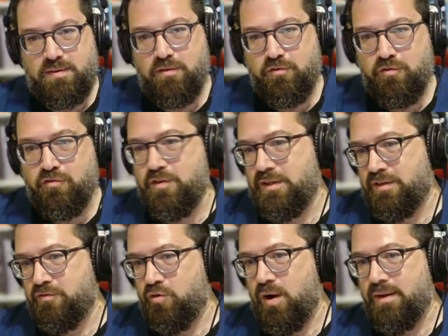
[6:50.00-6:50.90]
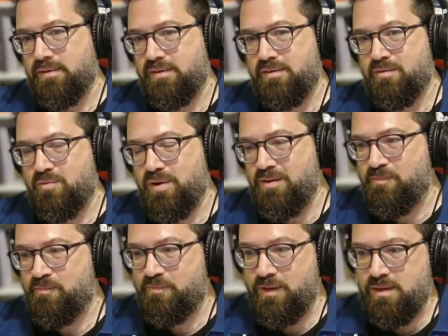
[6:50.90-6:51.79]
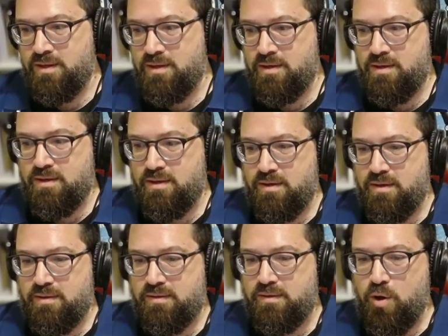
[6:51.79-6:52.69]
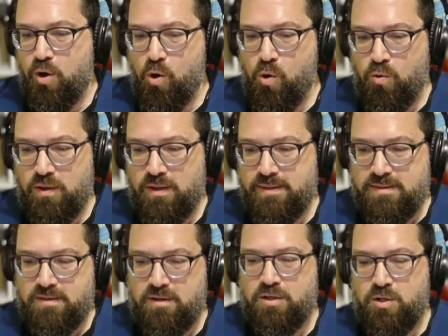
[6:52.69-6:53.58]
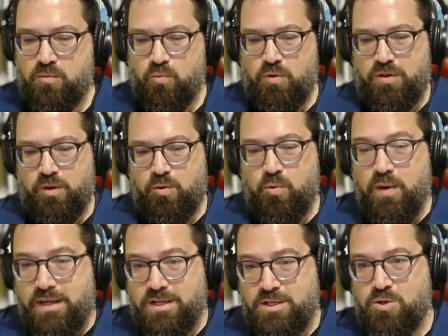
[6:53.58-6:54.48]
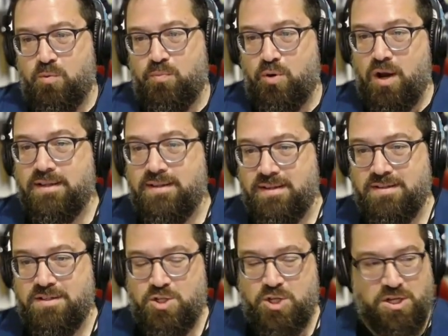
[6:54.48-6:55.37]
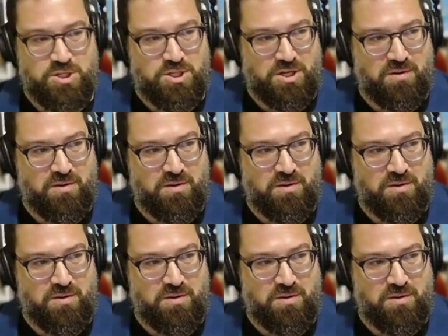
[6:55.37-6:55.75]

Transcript: fulfilling for us, right? So let's start with a quick intro. Product is changing.